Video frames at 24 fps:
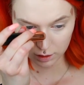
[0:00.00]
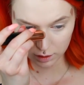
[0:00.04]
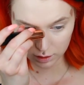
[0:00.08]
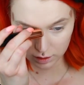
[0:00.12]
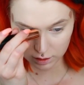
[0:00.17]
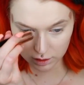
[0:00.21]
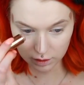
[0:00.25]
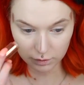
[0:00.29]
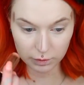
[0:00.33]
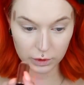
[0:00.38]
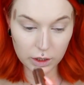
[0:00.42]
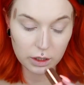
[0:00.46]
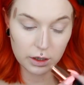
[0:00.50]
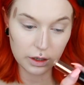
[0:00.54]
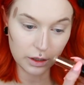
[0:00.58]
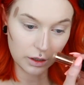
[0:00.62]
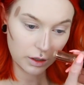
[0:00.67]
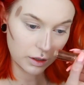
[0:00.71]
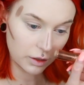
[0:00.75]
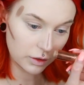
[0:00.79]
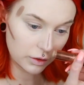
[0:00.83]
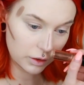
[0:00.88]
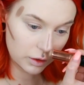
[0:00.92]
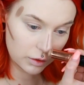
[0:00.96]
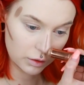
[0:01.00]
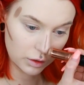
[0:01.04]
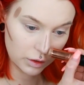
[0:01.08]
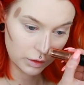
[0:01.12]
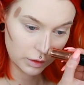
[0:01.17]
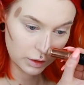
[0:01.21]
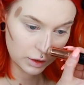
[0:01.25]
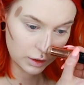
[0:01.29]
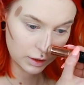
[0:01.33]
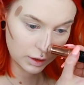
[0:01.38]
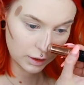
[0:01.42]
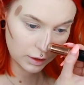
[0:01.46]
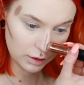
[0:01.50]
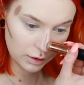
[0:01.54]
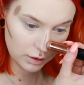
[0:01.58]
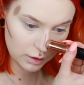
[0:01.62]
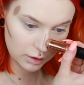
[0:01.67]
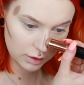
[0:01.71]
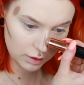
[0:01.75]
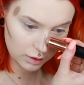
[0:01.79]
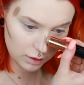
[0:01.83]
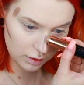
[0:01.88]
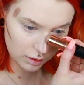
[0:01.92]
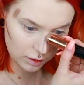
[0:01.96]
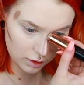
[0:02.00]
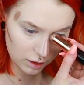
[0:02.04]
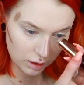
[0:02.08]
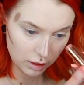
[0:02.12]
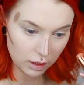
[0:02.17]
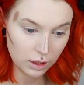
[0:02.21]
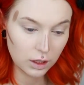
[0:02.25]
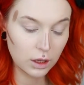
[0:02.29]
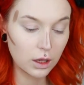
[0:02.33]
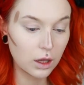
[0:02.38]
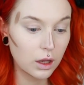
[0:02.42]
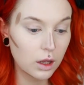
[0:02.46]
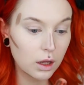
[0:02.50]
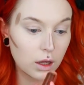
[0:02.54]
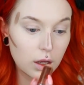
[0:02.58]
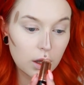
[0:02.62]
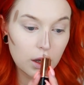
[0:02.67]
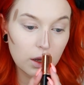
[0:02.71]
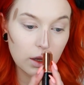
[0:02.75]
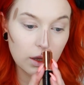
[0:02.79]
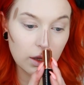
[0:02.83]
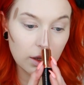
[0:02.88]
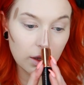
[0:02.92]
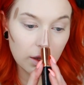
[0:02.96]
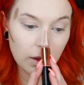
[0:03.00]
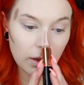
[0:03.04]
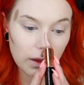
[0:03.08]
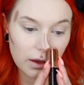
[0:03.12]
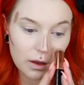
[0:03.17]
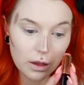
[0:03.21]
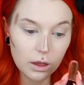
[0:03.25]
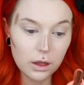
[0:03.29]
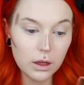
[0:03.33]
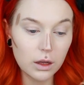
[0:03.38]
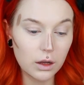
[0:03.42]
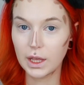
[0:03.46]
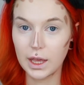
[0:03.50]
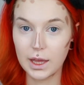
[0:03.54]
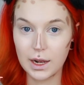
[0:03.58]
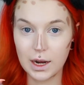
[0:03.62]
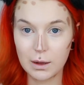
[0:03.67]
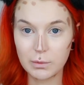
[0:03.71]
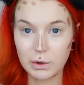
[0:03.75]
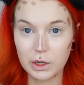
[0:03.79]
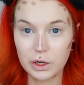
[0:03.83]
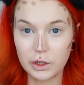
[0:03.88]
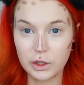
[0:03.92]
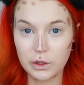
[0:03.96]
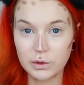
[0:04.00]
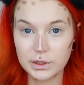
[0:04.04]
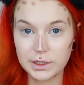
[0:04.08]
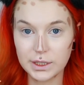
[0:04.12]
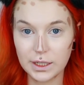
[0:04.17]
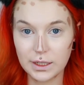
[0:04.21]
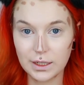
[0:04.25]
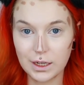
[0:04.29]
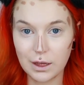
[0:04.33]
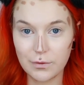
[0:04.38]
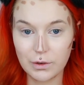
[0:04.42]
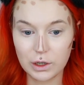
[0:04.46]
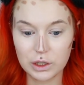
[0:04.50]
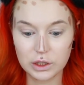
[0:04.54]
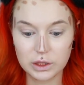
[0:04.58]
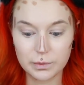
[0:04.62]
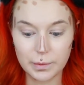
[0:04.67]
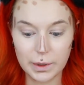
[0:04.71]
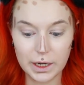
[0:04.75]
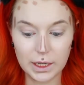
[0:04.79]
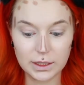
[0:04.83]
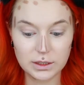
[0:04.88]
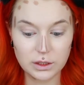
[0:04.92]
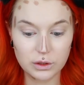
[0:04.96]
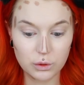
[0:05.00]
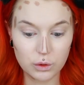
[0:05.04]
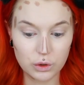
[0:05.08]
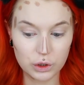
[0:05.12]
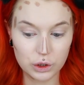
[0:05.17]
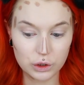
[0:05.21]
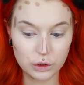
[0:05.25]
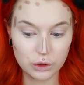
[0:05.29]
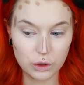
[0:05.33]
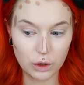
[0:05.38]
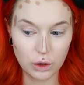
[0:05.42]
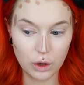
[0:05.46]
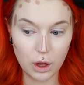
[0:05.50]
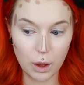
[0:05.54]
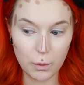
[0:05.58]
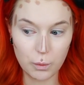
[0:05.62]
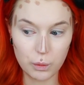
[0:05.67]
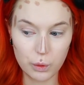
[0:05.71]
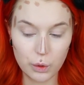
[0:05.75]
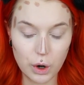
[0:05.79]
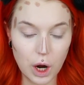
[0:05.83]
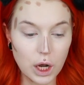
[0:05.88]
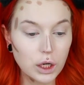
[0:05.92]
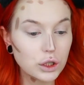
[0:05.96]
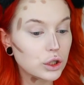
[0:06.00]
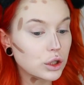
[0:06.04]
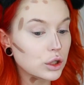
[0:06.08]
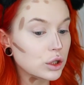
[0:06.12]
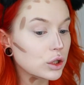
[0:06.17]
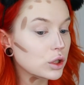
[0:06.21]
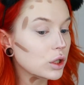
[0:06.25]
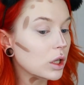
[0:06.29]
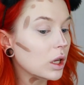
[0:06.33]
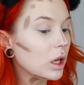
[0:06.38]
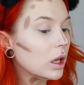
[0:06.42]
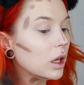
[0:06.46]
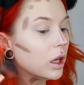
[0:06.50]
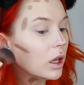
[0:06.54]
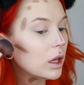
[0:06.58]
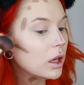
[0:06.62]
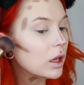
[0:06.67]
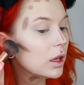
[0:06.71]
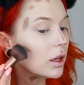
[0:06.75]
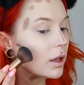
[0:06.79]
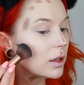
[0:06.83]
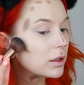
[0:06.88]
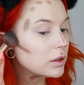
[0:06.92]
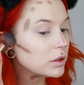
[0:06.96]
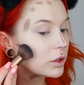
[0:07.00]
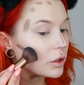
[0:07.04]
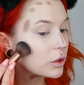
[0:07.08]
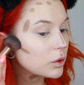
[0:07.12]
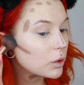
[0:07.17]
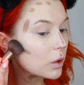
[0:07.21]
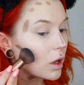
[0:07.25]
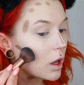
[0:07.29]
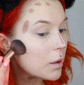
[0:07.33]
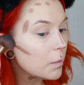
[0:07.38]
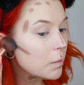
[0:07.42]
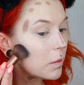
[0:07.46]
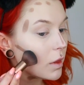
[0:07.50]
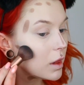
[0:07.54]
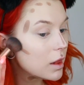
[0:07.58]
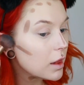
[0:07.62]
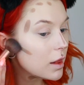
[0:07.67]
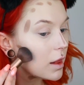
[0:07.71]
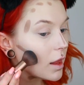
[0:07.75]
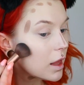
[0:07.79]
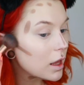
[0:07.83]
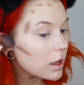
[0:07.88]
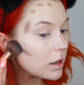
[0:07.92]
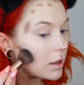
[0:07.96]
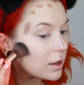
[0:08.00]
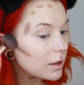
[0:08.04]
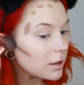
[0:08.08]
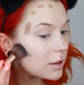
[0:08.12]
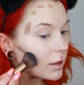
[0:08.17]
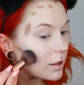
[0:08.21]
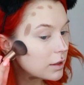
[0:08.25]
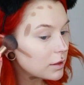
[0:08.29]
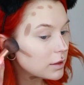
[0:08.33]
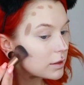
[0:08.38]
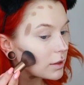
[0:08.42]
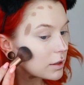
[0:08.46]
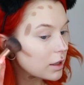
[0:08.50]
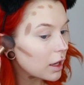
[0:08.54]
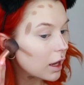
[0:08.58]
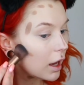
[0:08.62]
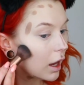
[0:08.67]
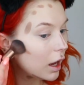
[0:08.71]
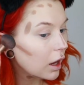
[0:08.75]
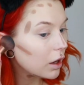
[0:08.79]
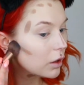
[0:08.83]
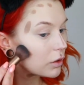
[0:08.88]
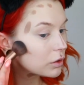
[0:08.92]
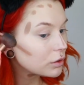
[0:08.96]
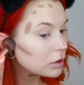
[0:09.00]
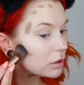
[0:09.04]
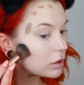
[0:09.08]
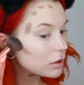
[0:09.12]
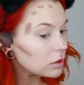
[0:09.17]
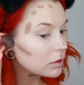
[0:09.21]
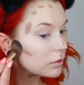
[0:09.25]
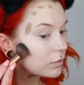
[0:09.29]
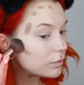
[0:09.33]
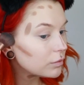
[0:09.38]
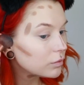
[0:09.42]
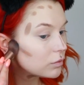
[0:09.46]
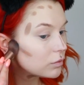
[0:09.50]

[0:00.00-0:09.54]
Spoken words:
So I'm gonna contour with this. And I'm gonna use the NYX Cosmetics Crystal Brush to blend this out.